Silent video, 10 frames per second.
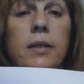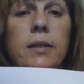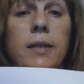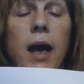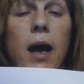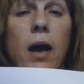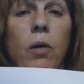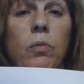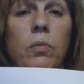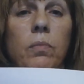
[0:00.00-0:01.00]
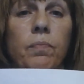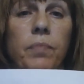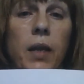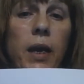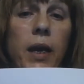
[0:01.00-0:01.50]
down,
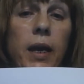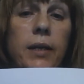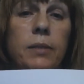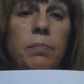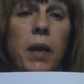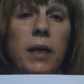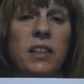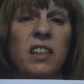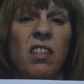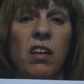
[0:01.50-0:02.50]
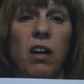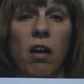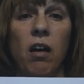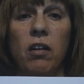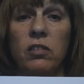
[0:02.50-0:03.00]
explains that the
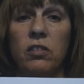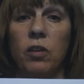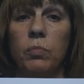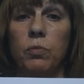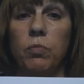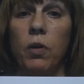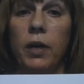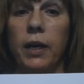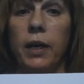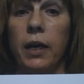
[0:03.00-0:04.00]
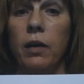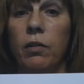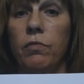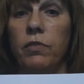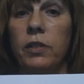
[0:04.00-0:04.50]
car stopped working
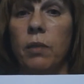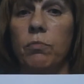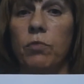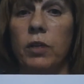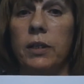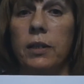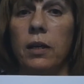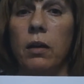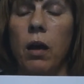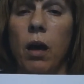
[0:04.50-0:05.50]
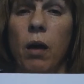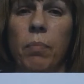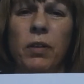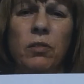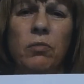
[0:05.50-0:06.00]
for some reason,
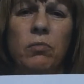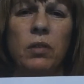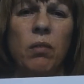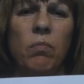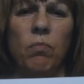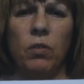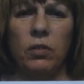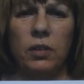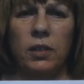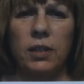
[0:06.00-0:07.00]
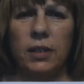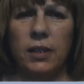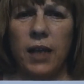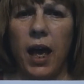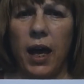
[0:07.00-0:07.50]
but you don't want to
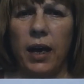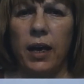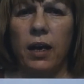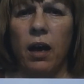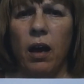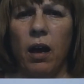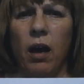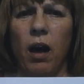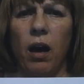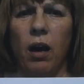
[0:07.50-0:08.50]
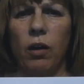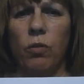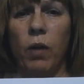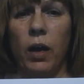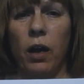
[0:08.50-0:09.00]
say
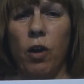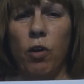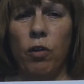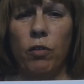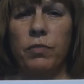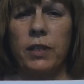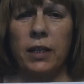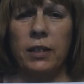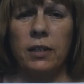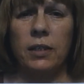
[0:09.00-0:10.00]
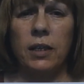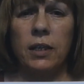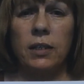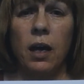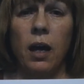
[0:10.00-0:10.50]
quite a lot of
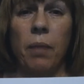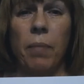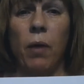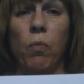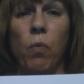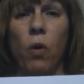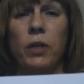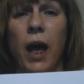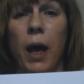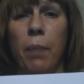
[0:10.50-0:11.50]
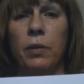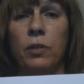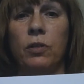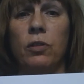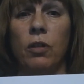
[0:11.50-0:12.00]
sentences about what
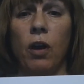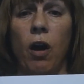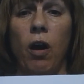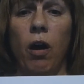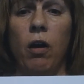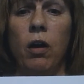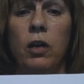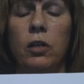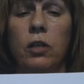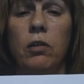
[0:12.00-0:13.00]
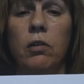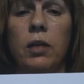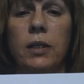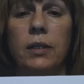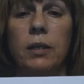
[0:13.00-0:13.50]
happened to the car, so you
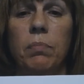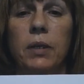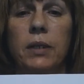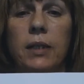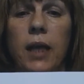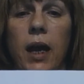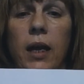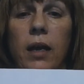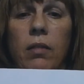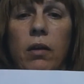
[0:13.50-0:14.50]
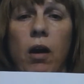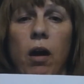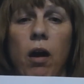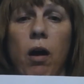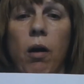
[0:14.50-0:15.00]
can simply say the
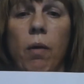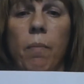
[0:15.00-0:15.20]
car